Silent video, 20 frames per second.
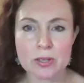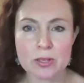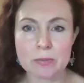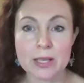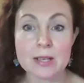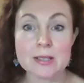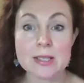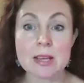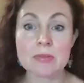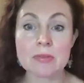
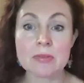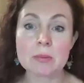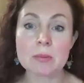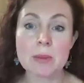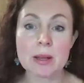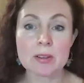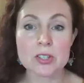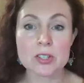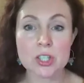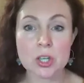because I think
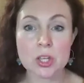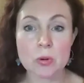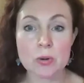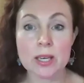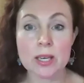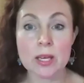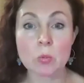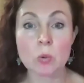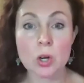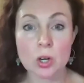melatonin
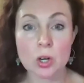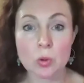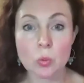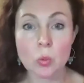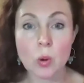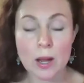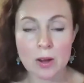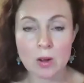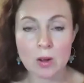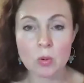can work
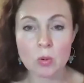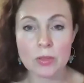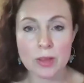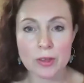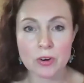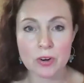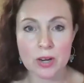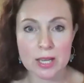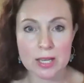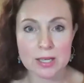well with
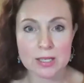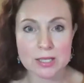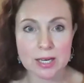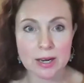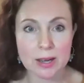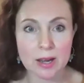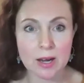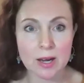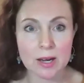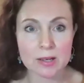other
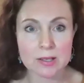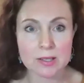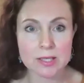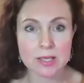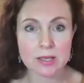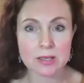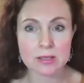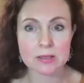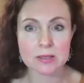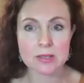
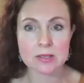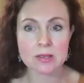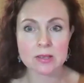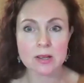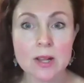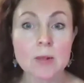antioxidants,